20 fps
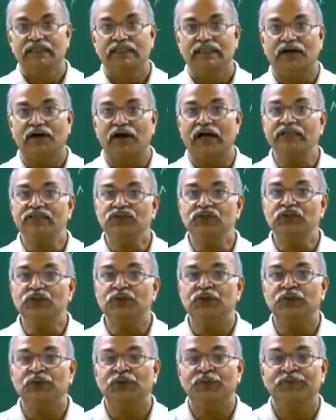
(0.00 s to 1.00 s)
Now, as you
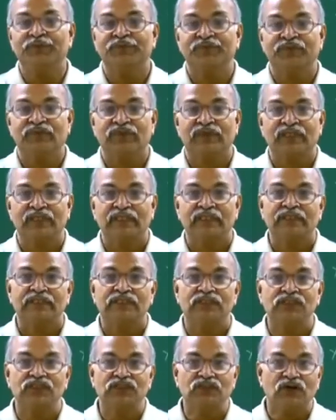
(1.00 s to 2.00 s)
know,
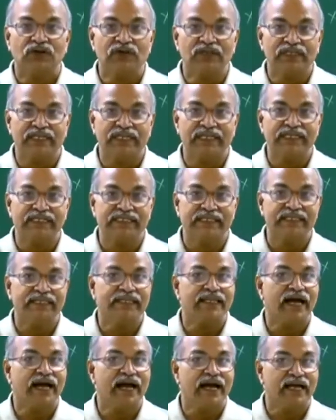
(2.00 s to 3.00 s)
salt is
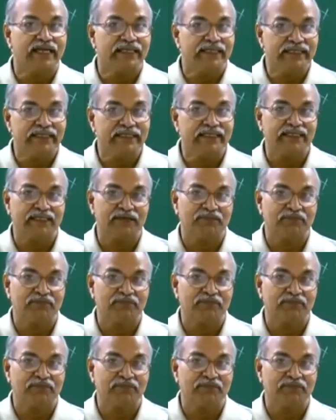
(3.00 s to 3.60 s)
an ionic